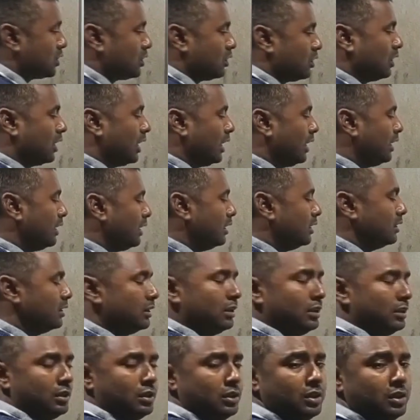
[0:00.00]
strong and
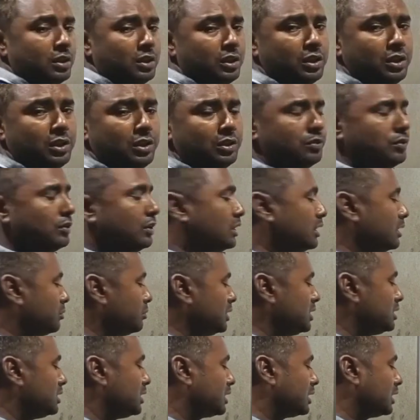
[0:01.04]
durable.
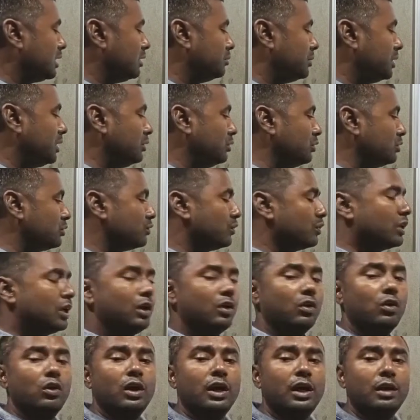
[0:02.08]
That means it can be used for
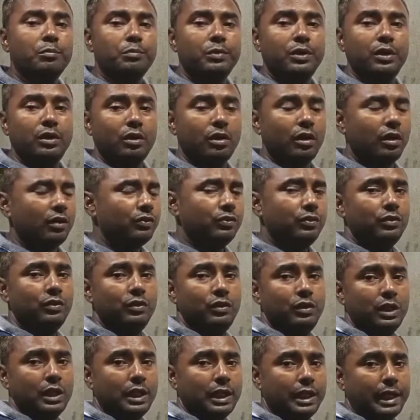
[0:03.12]
a longer period of
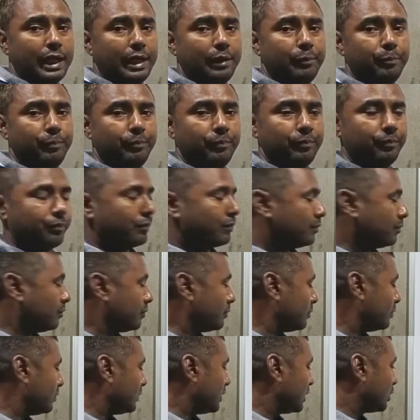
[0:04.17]
time
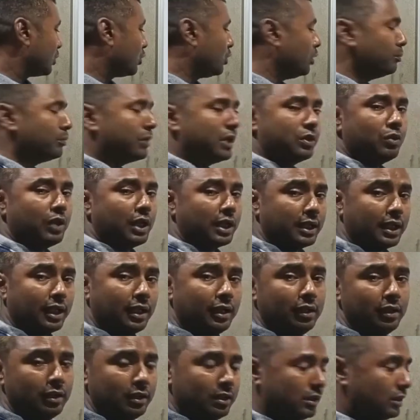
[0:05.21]
compared to
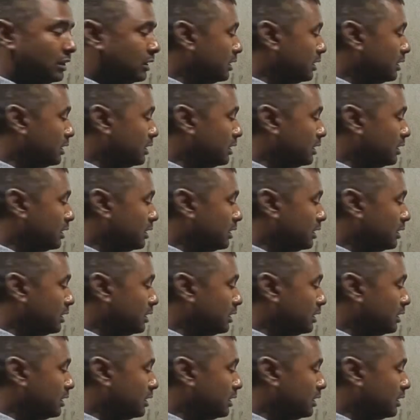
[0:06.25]
other